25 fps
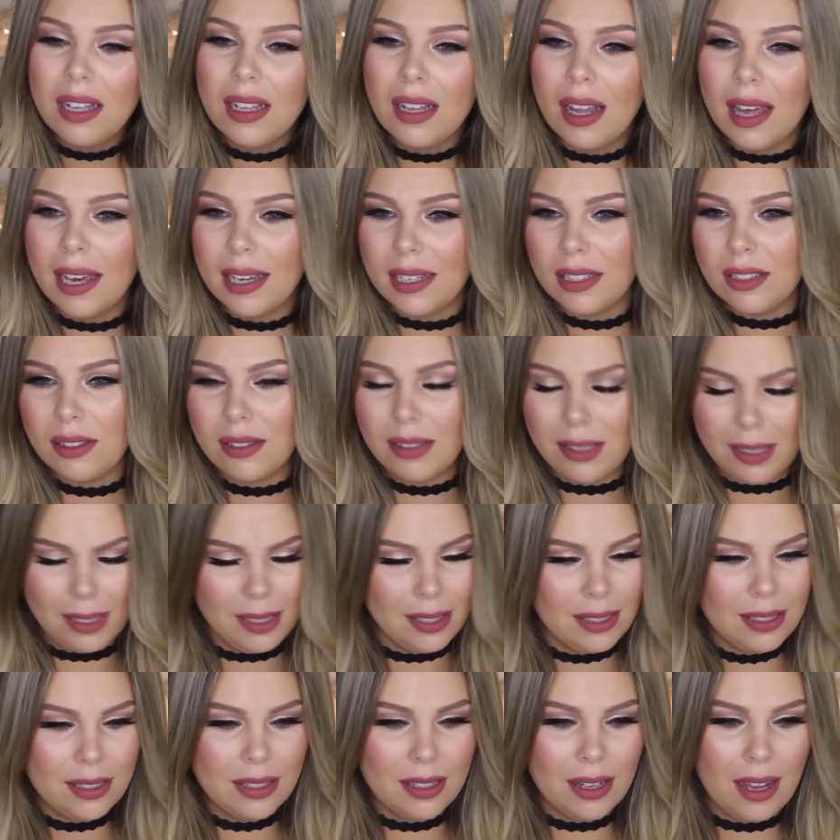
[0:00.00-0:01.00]
Like
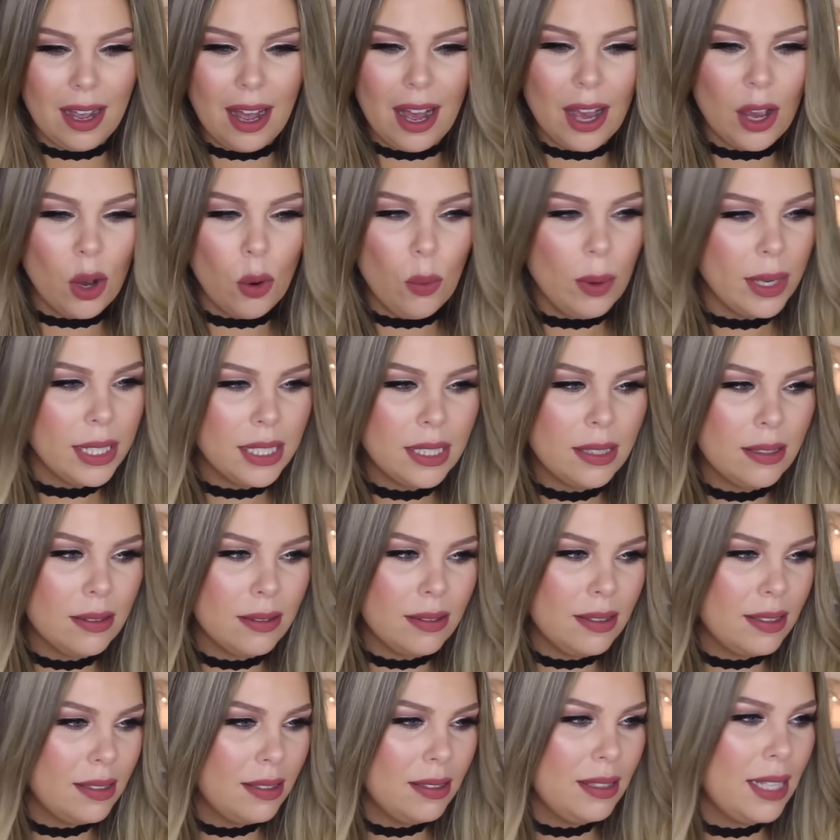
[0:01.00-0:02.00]
just, I
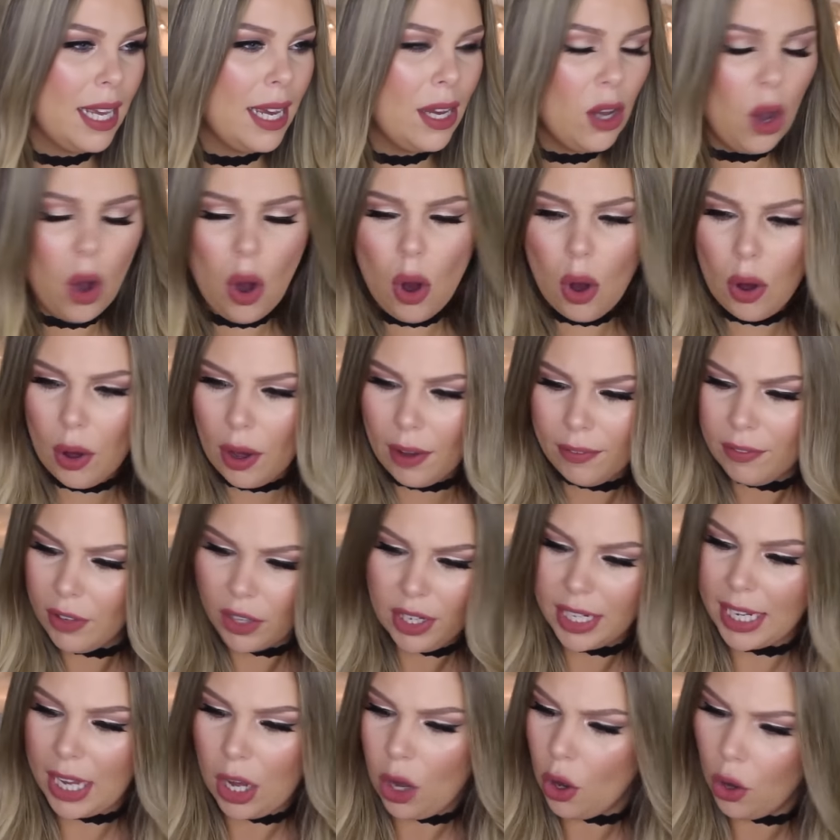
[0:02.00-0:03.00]
always say, oh, I've
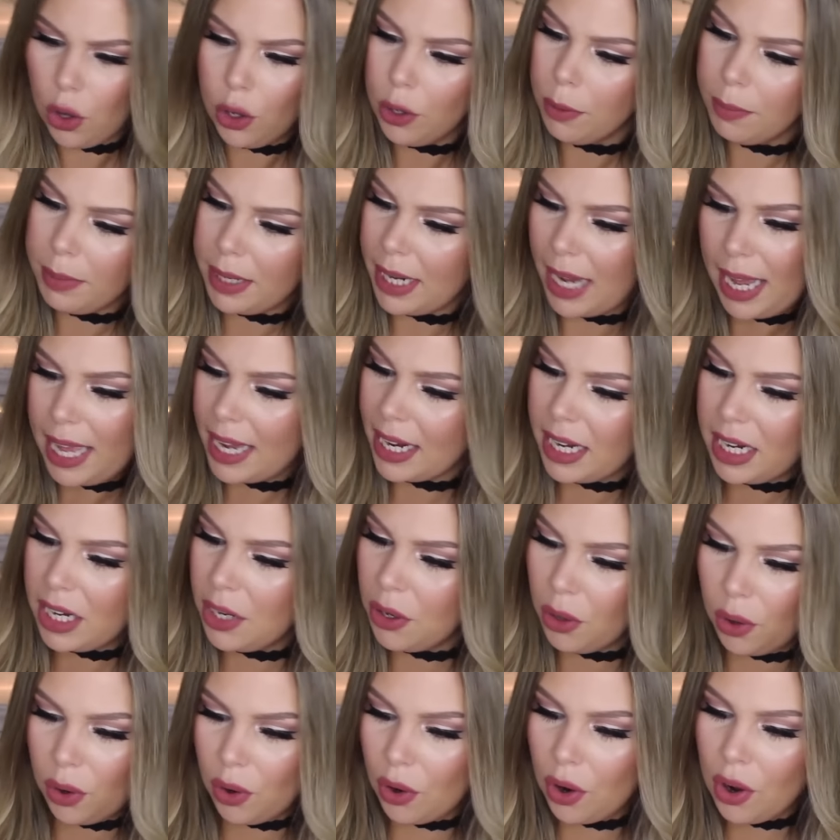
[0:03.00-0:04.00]
got to get home and
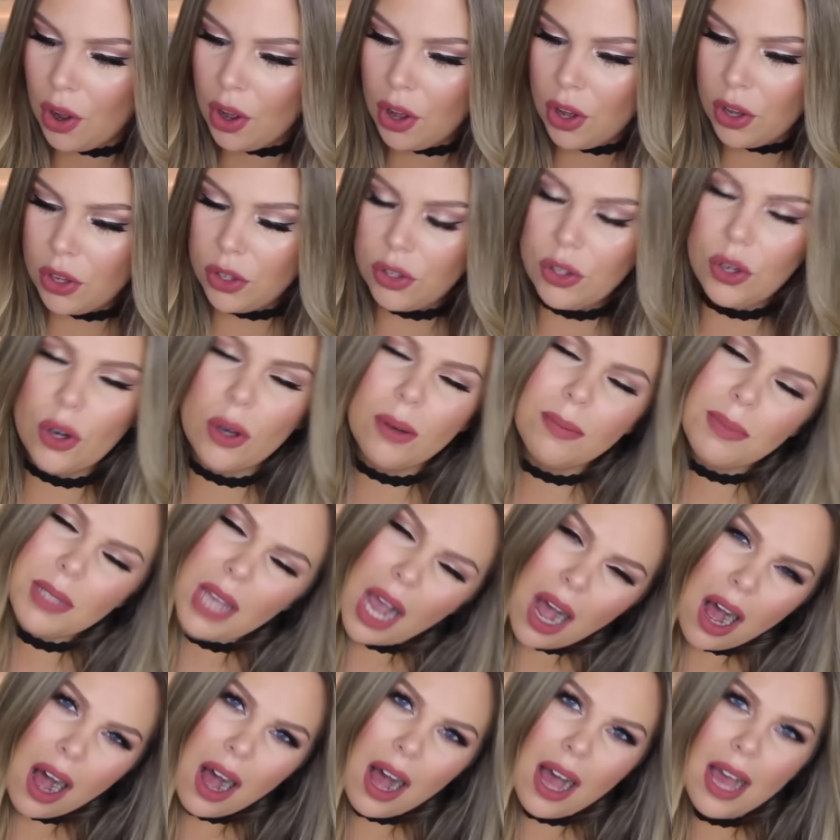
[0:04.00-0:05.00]
edit, or, you know, I'm
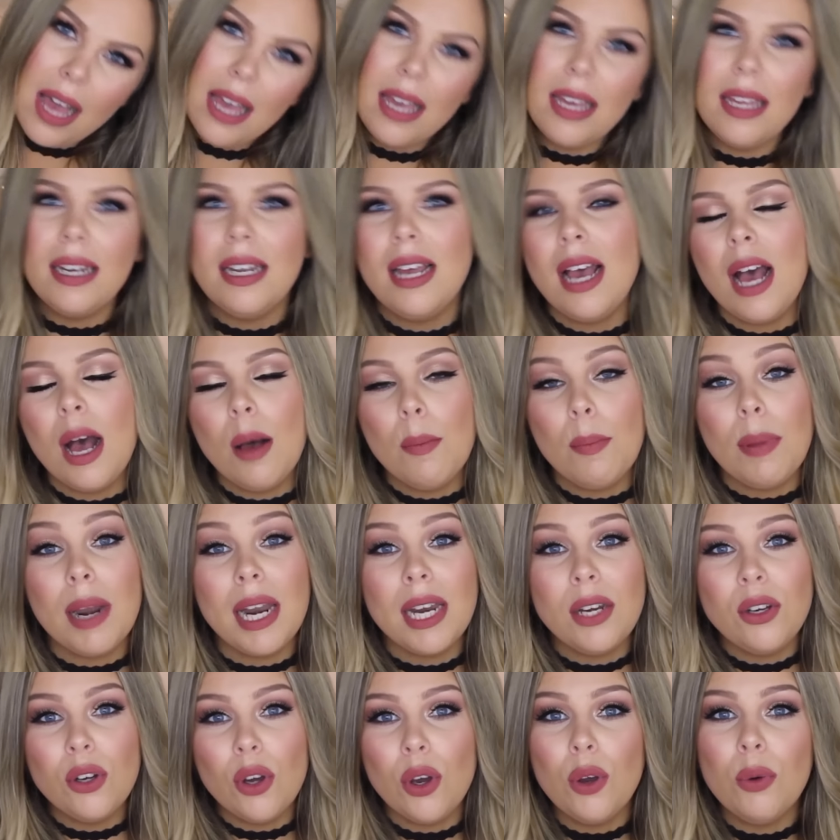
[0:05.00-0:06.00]
tired. But
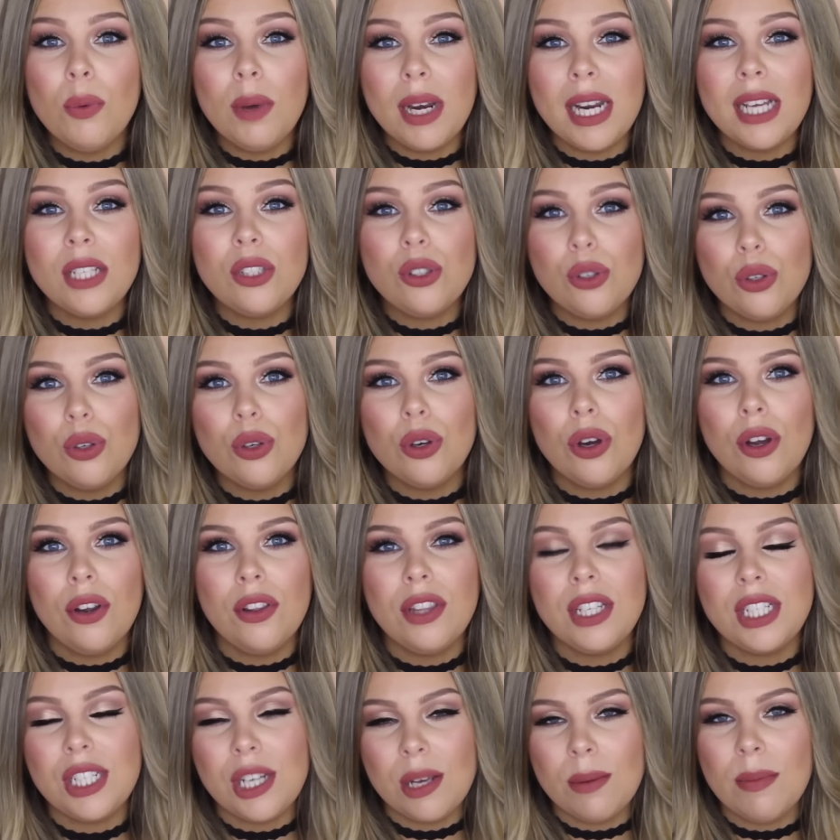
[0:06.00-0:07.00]
I know when I do go to
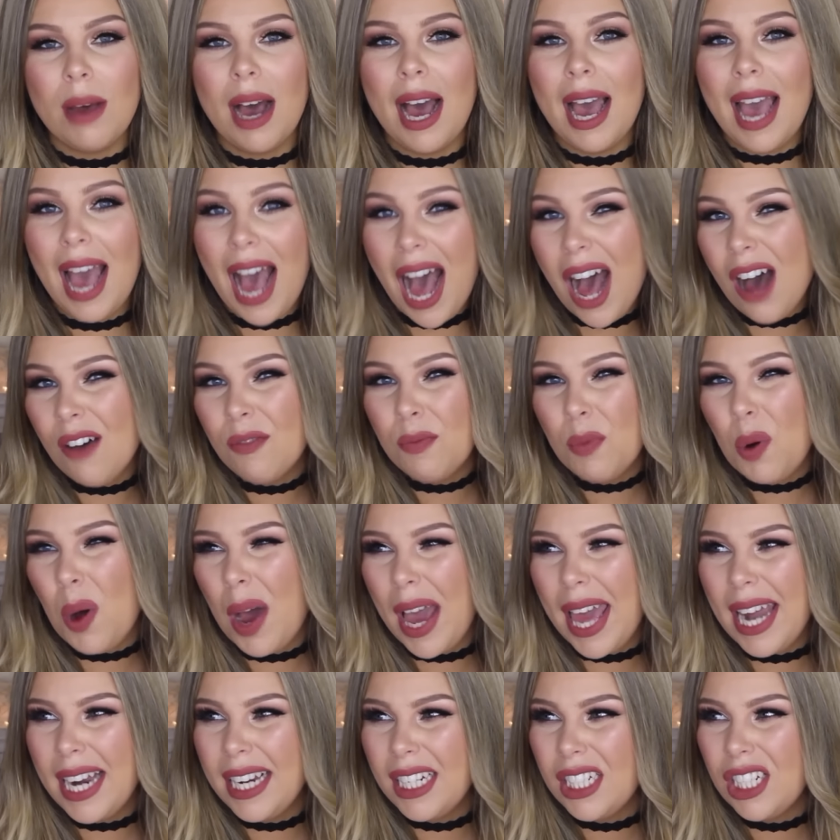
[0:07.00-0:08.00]
the gym, I have
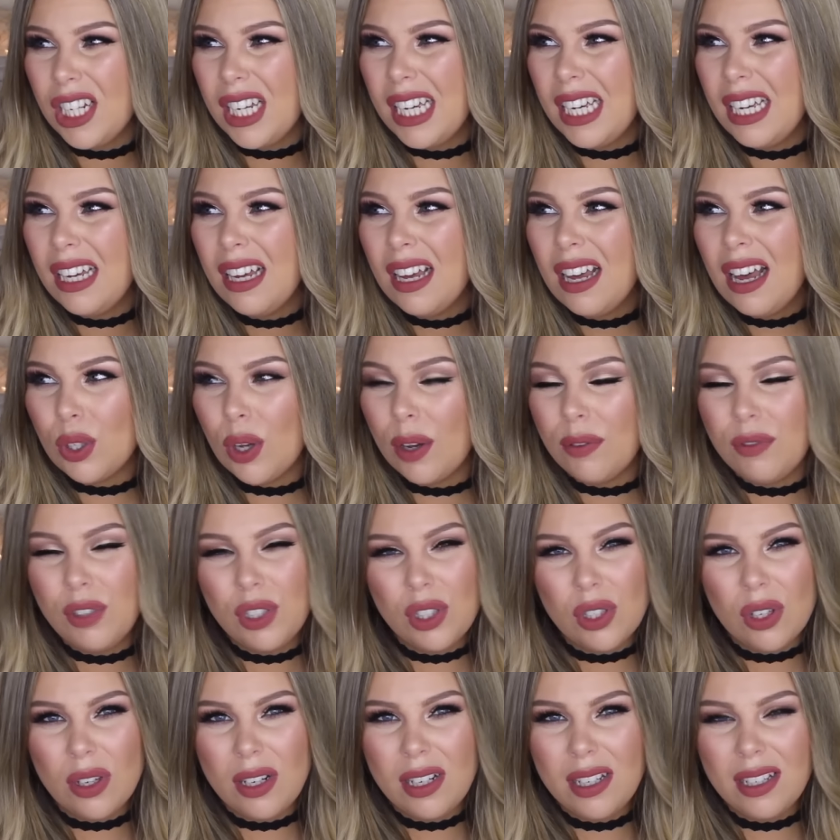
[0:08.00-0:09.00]
more energy. So I've
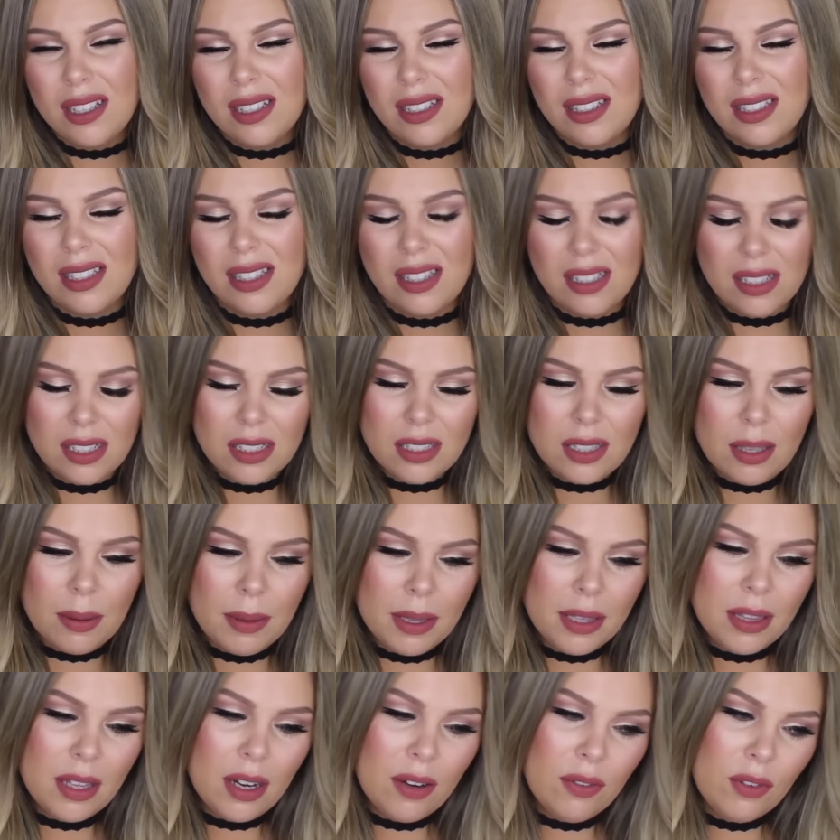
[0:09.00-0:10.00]
just got to, it's just
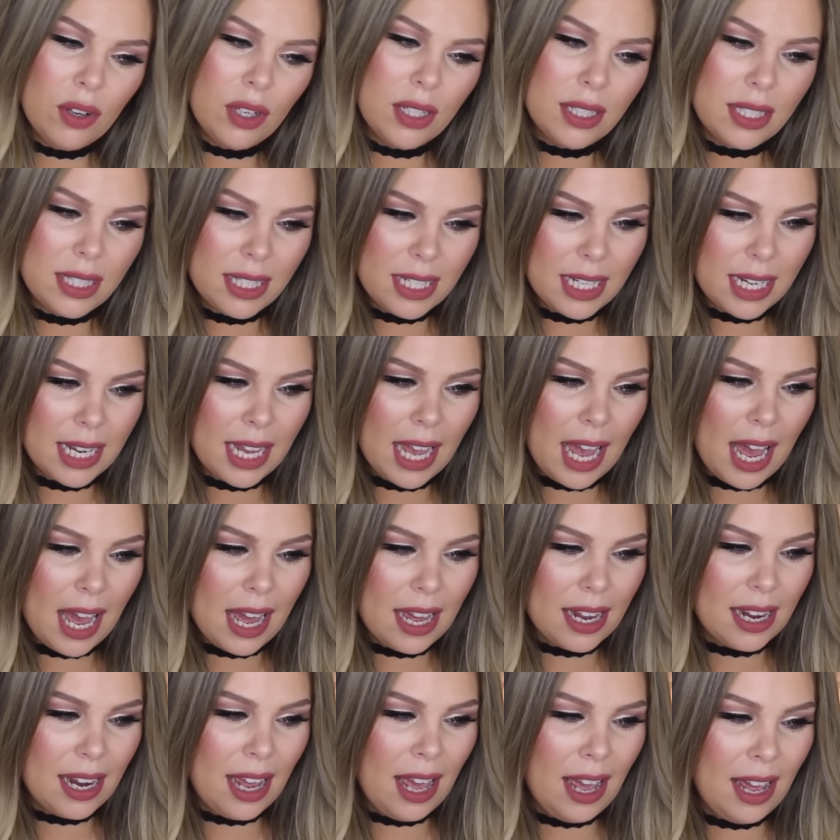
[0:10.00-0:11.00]
something that I've got to stick
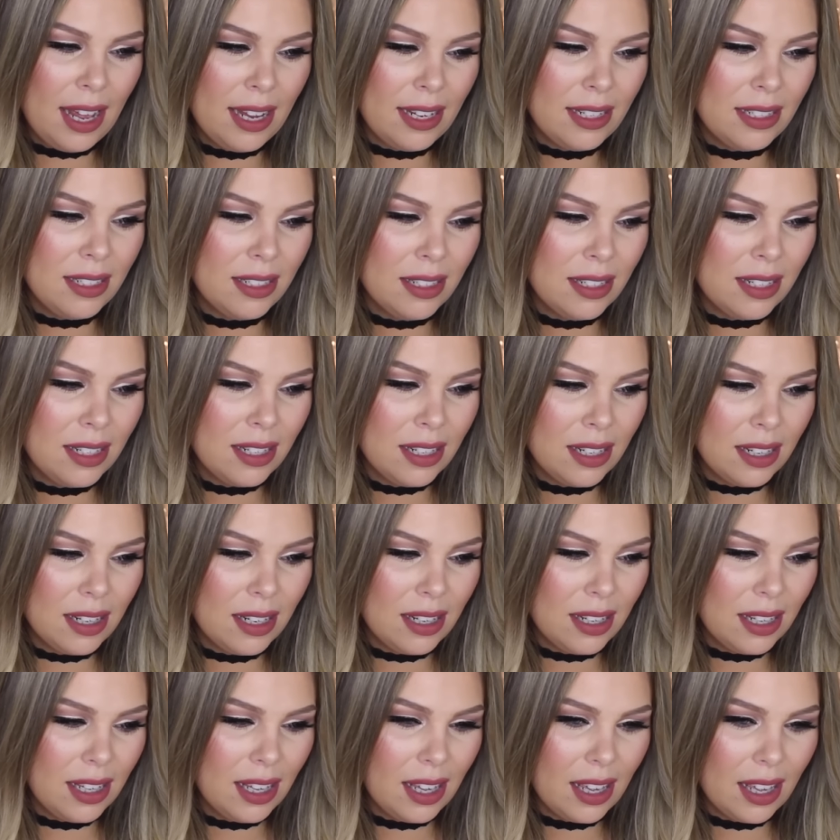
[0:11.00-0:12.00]
at. And
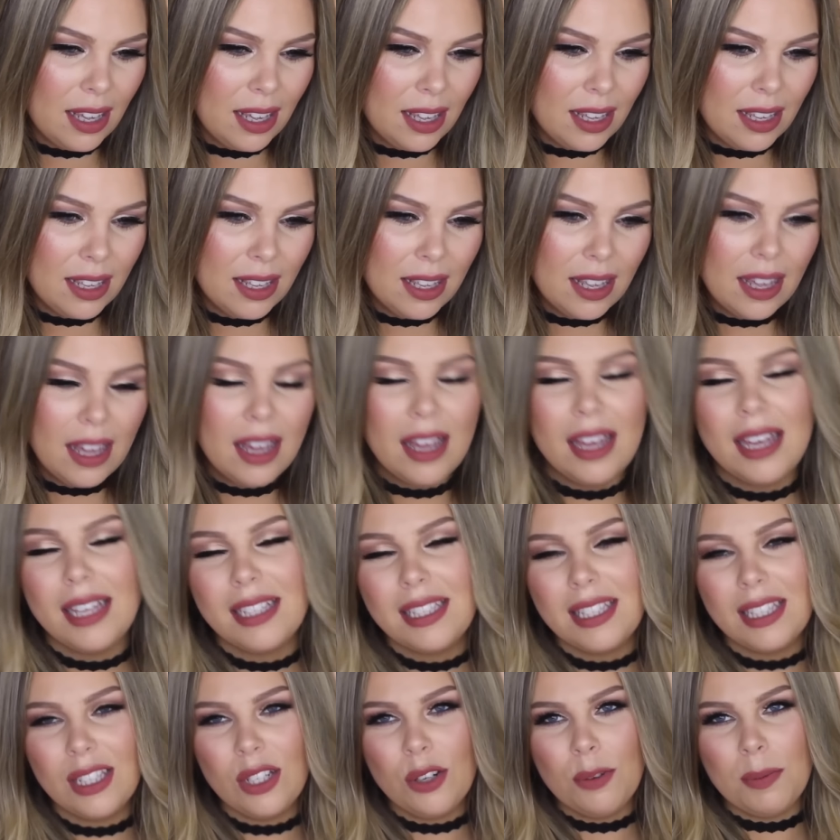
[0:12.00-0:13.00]
yeah,
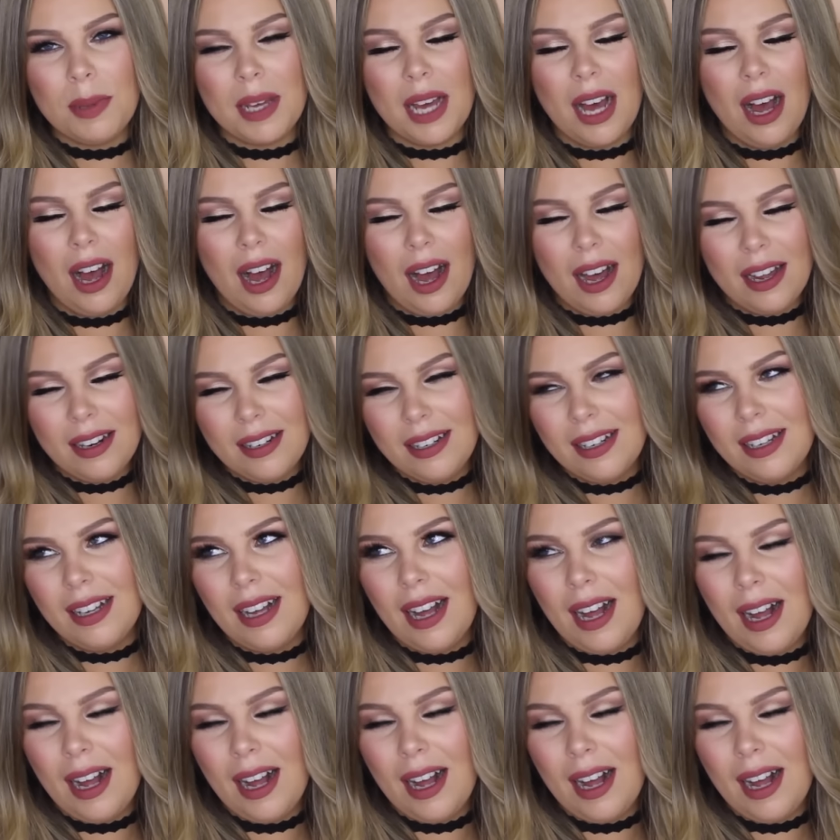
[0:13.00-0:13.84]
it's a little bit hard.